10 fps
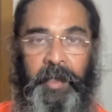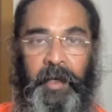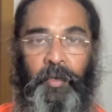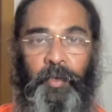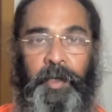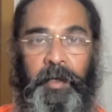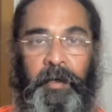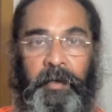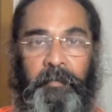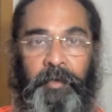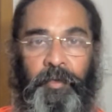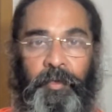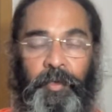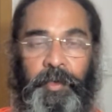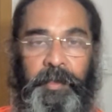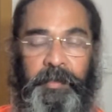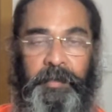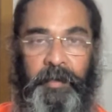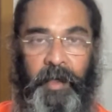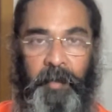that look here, if you do
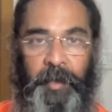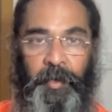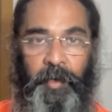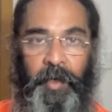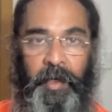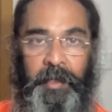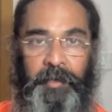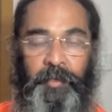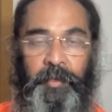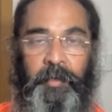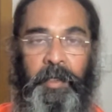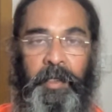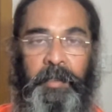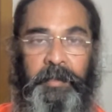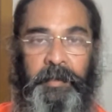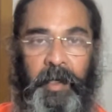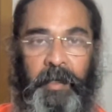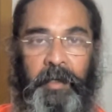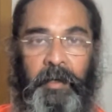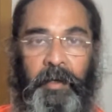this karma yoga and you
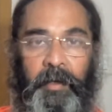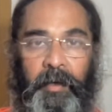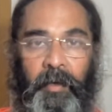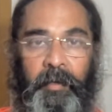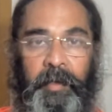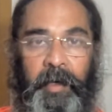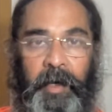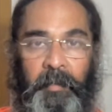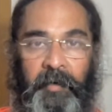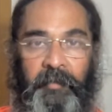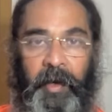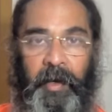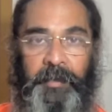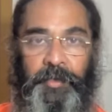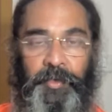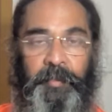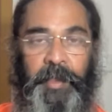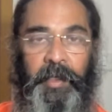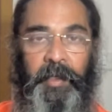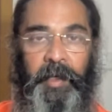surrender all the karma phalas to
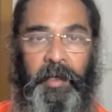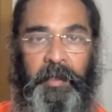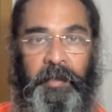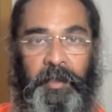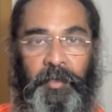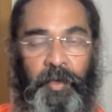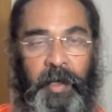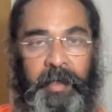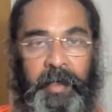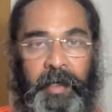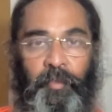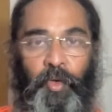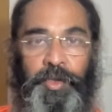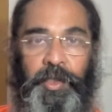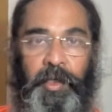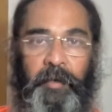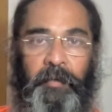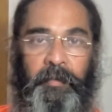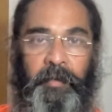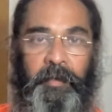me, and you can get moksha.
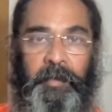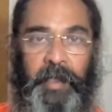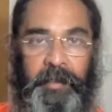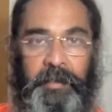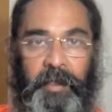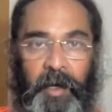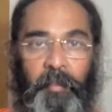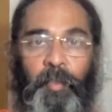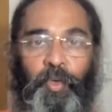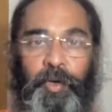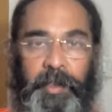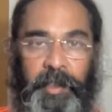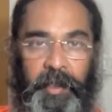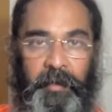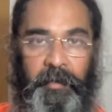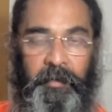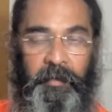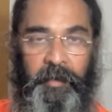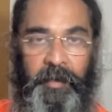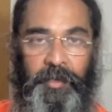That is krama mukti.
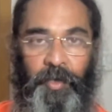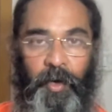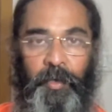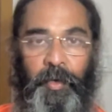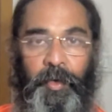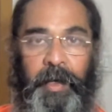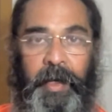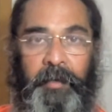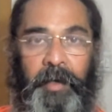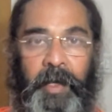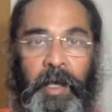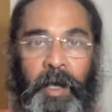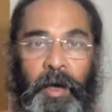Is not going to get